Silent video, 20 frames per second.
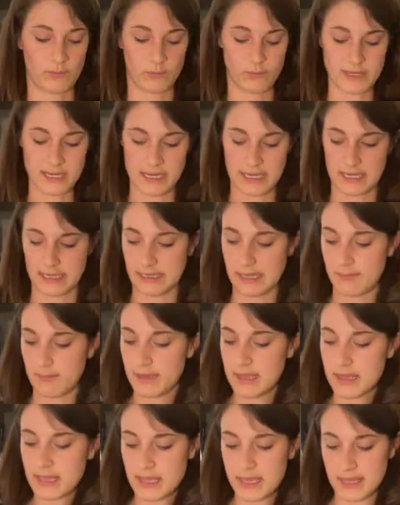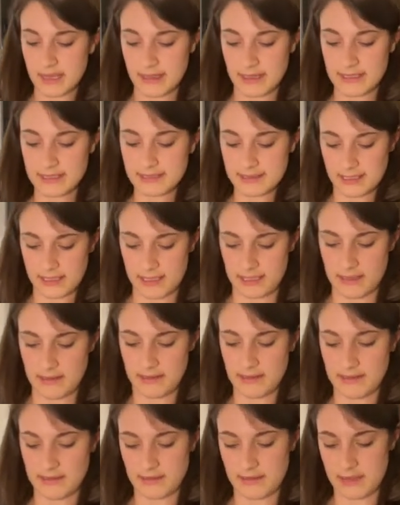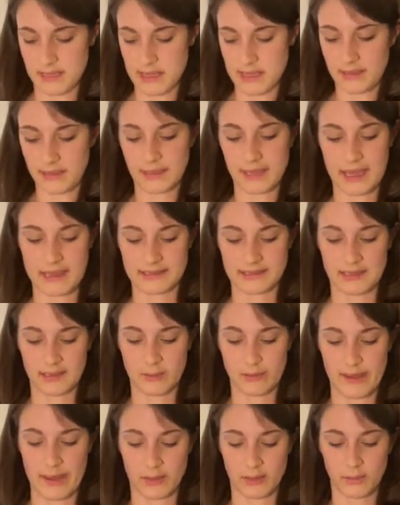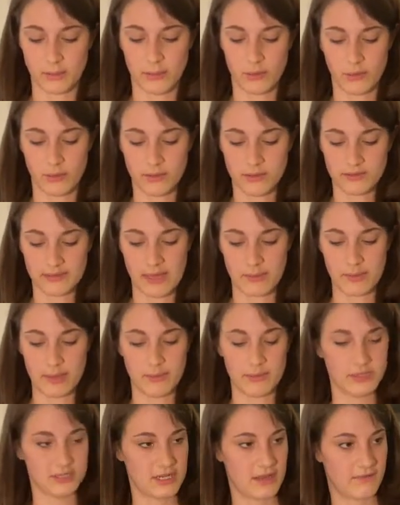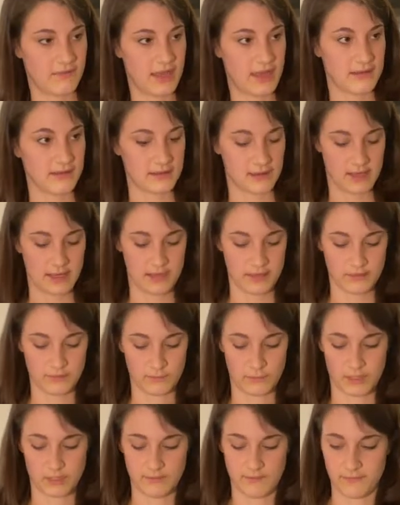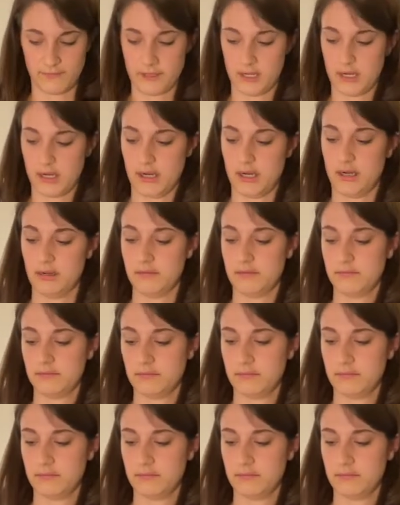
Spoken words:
be eating them. This is the classic batter bowl that Pampered Chef has, and it's one of their